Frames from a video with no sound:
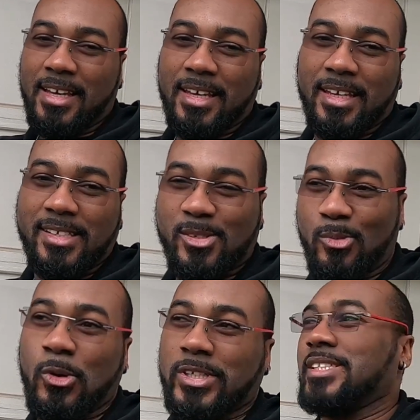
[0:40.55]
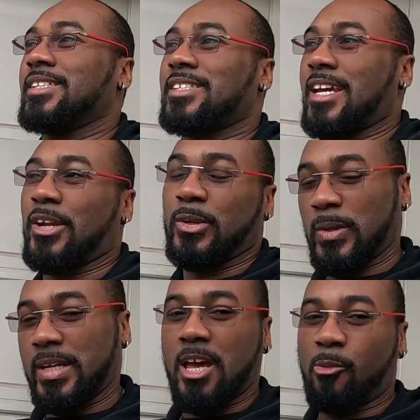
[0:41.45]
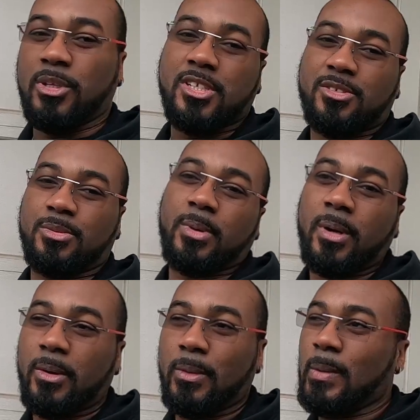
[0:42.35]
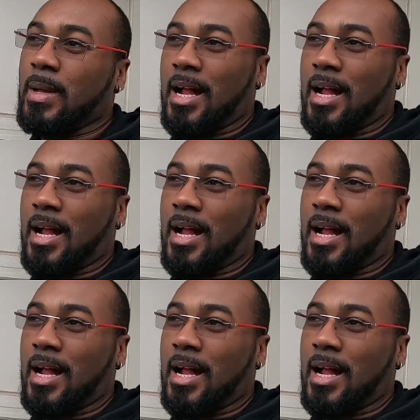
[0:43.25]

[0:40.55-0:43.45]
and supporting this channel and helping it to grow.